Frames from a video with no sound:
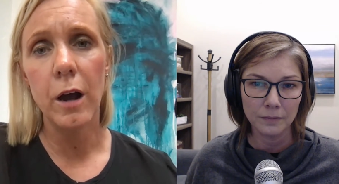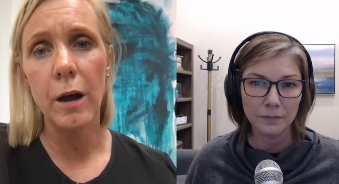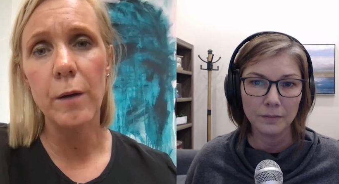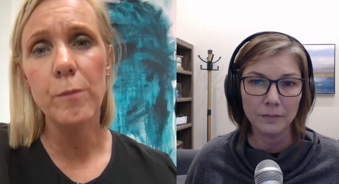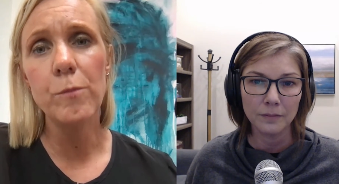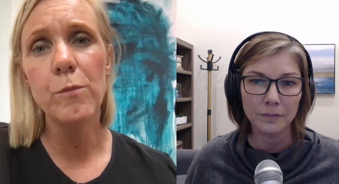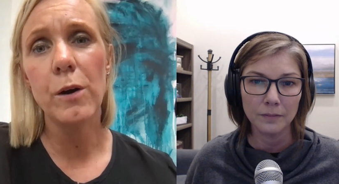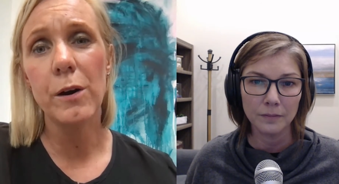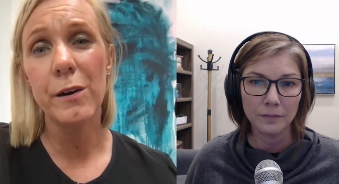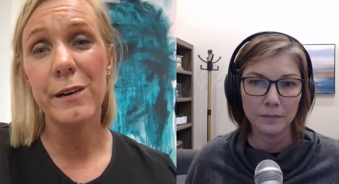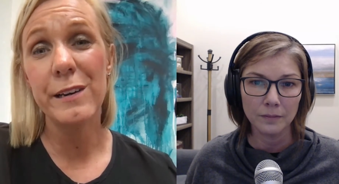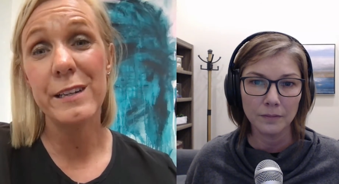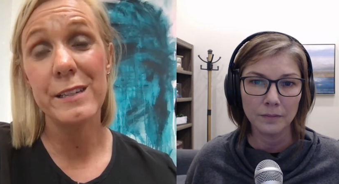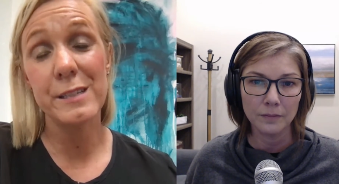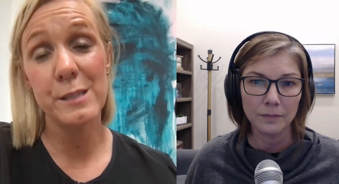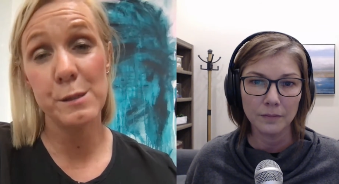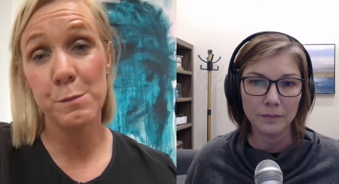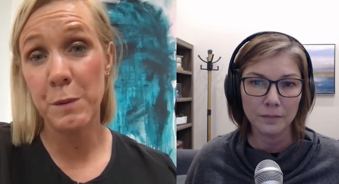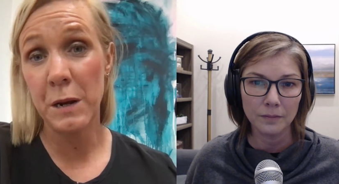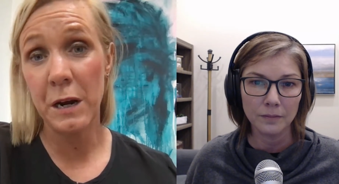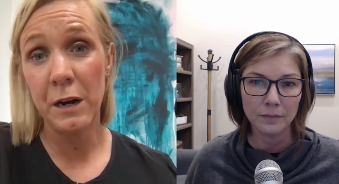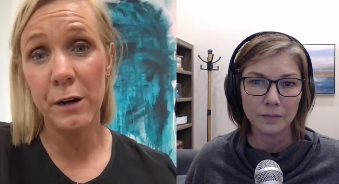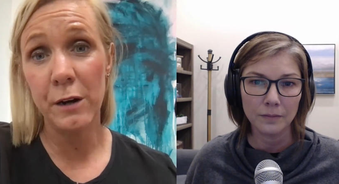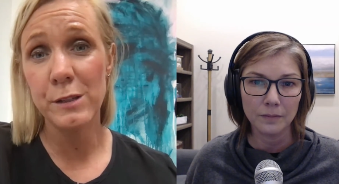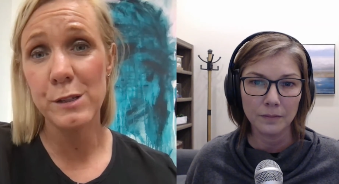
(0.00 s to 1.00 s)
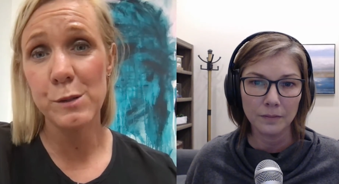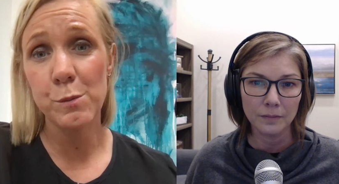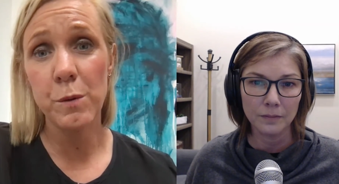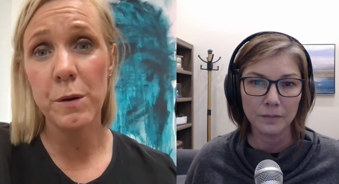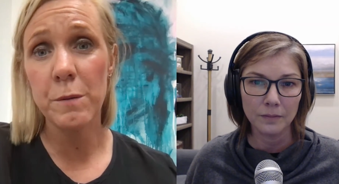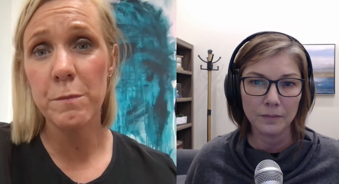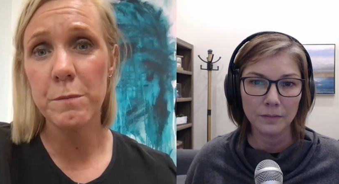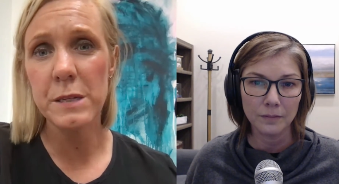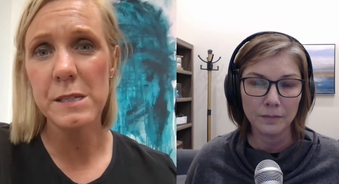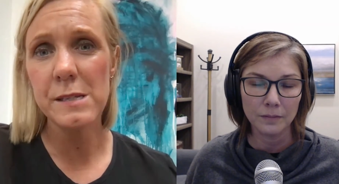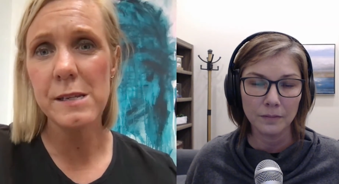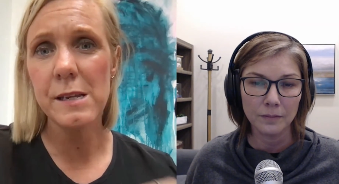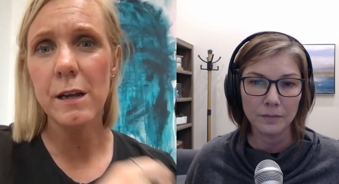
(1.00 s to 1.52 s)
Speaker 1: I'm worried as parents we're
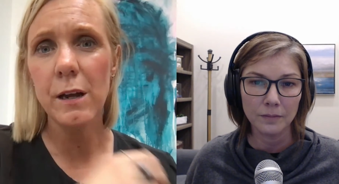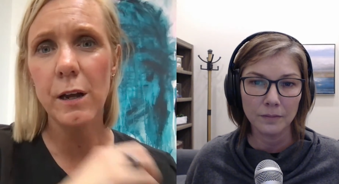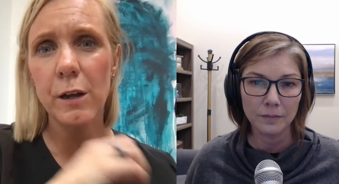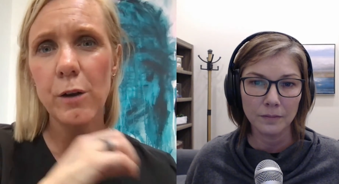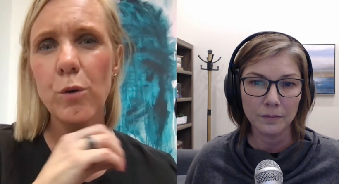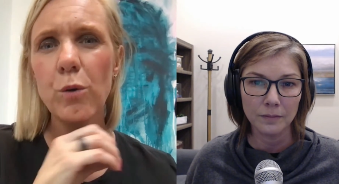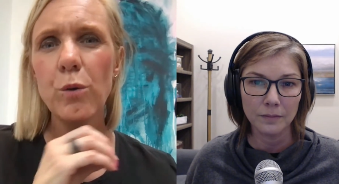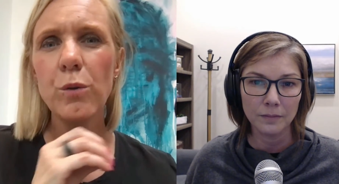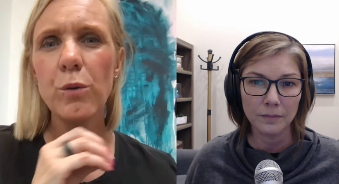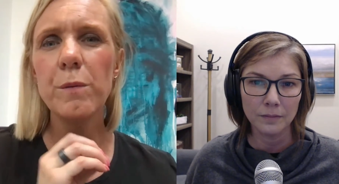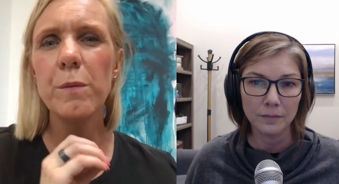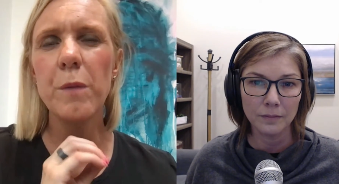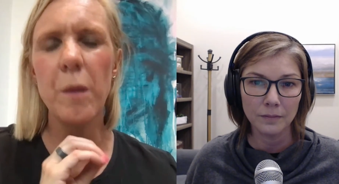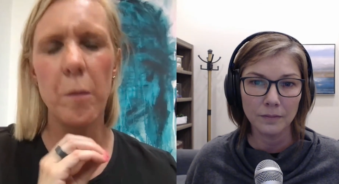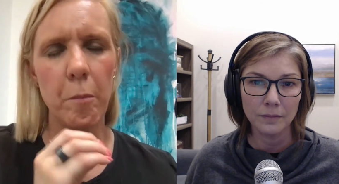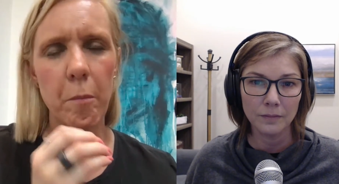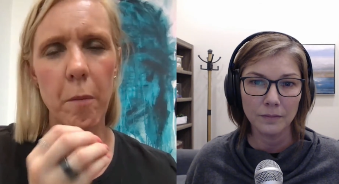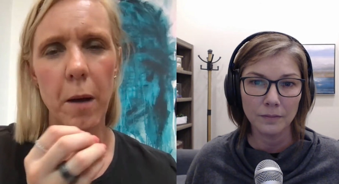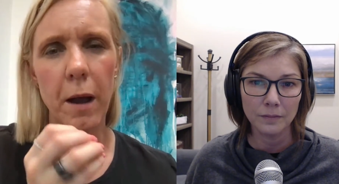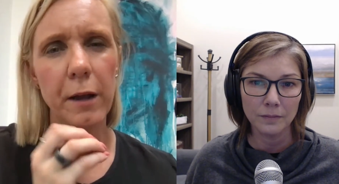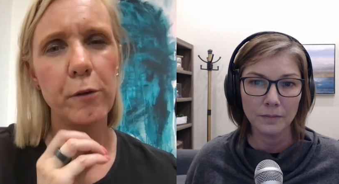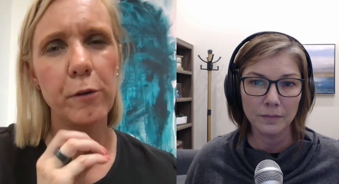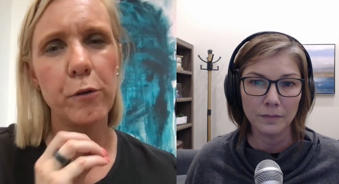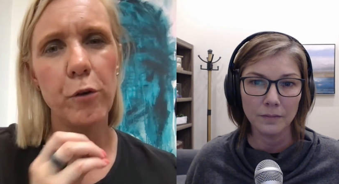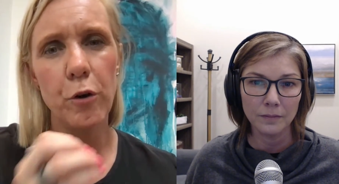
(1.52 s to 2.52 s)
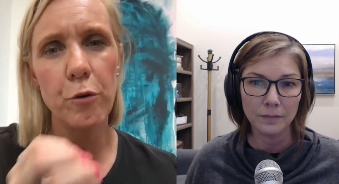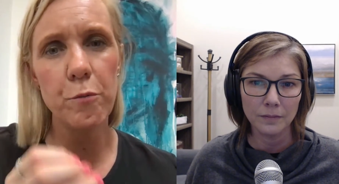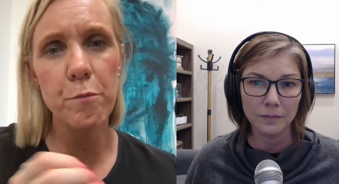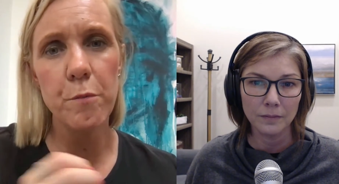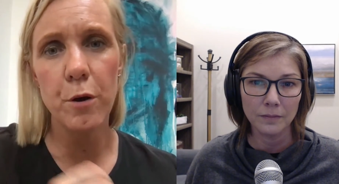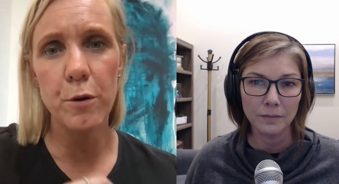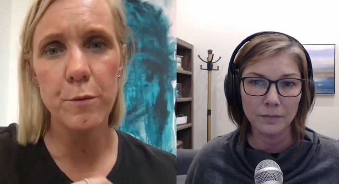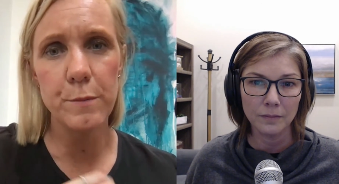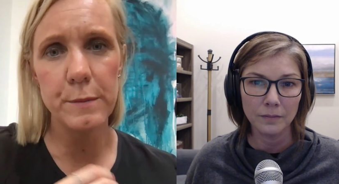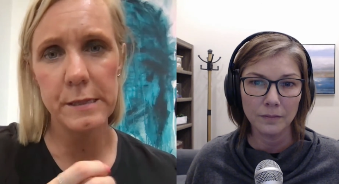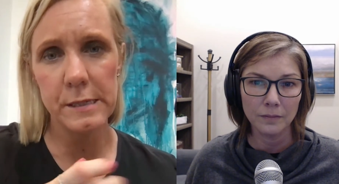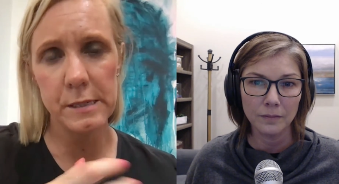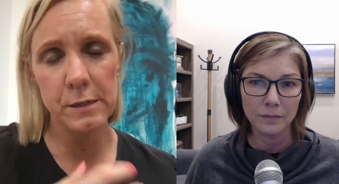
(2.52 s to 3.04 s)
missing, I call them the micro
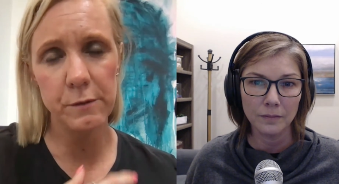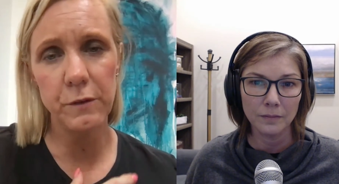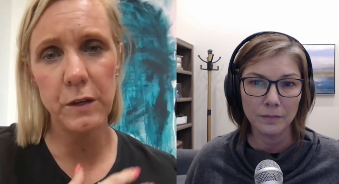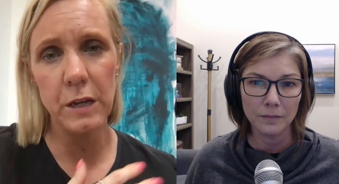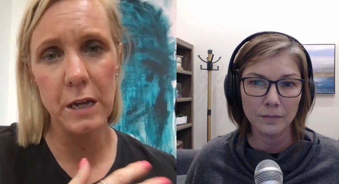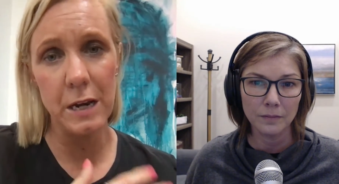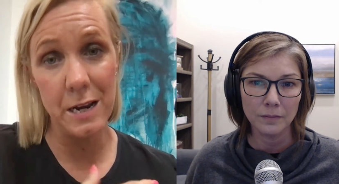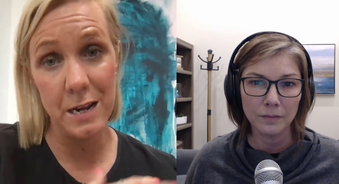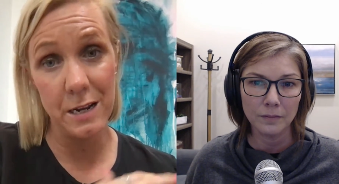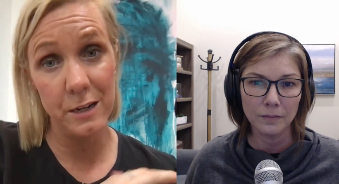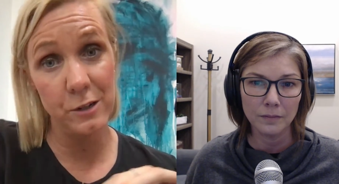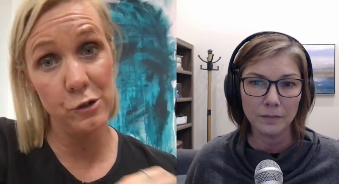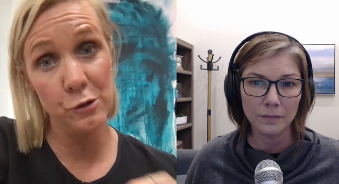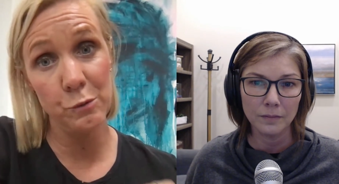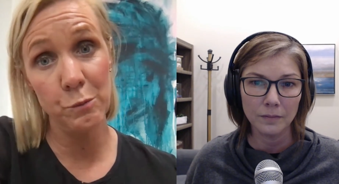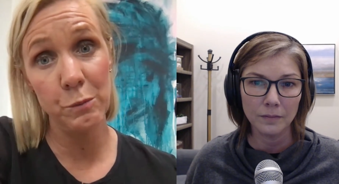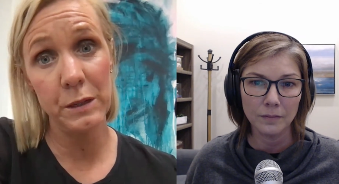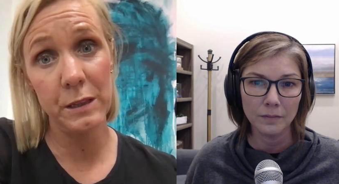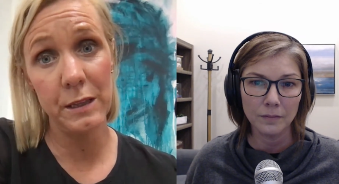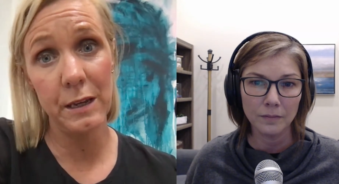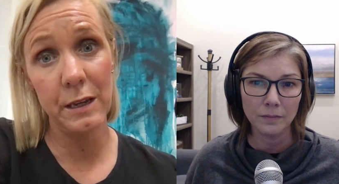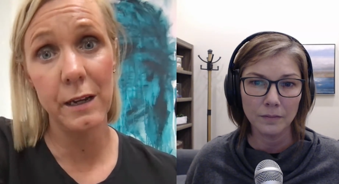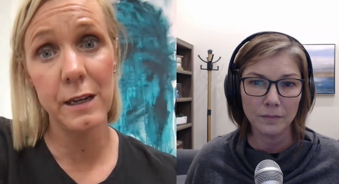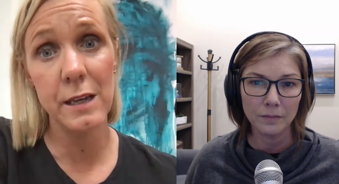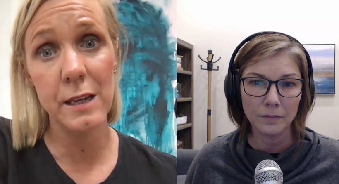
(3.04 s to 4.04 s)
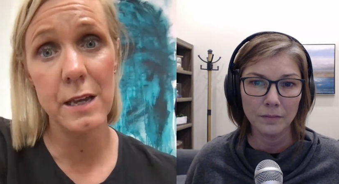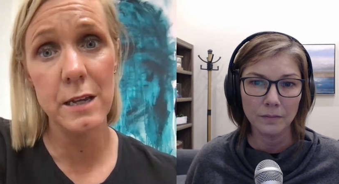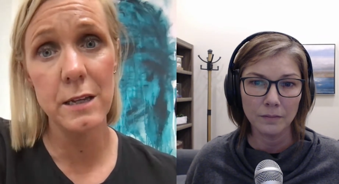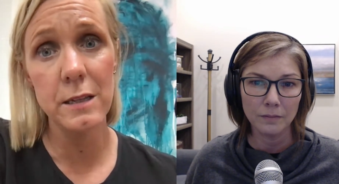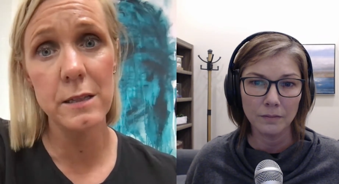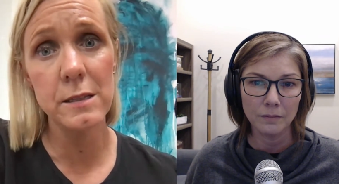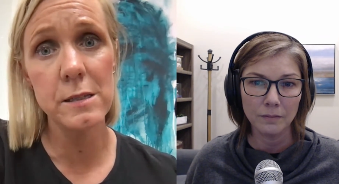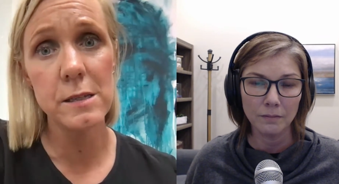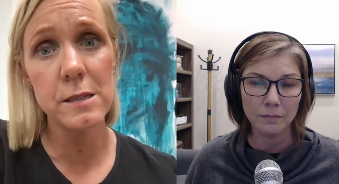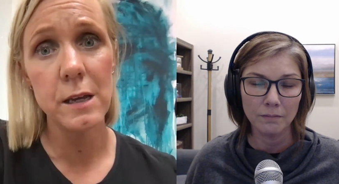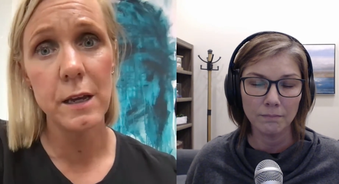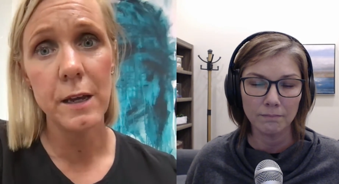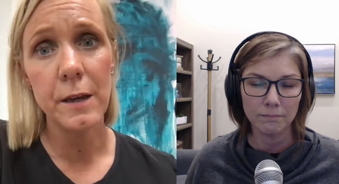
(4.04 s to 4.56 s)
moments of connection with our
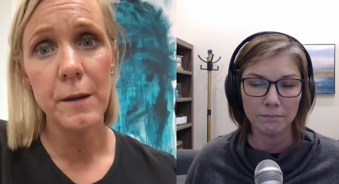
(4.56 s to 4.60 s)
kids